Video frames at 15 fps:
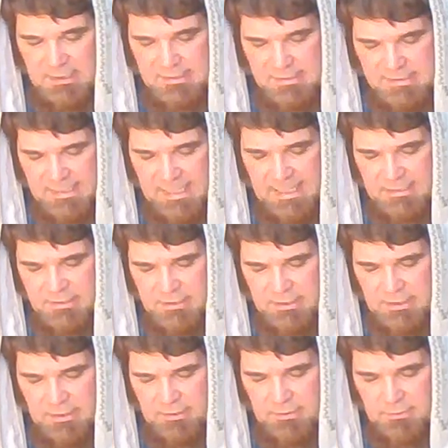Say to
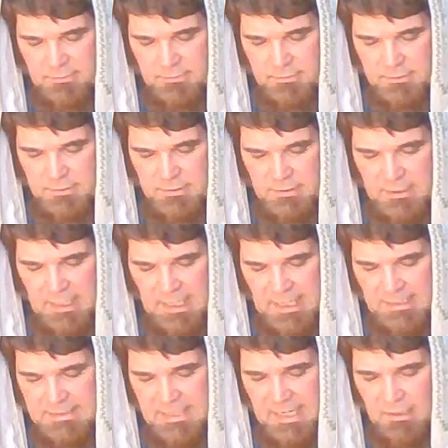you,
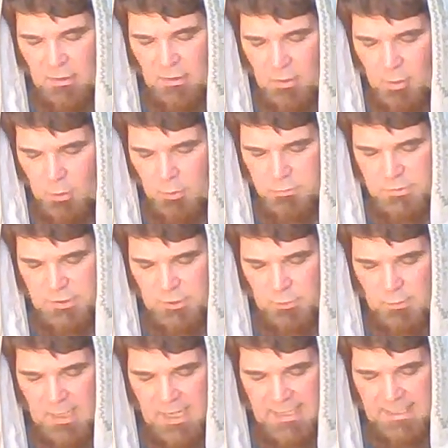as I hold your
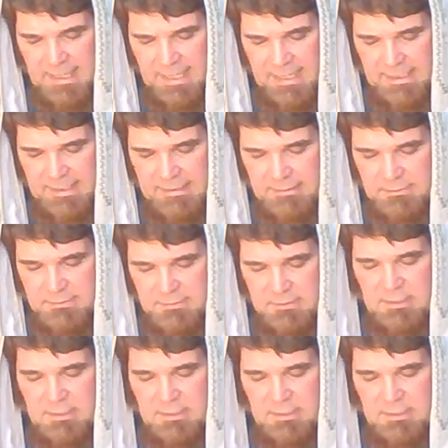right hand.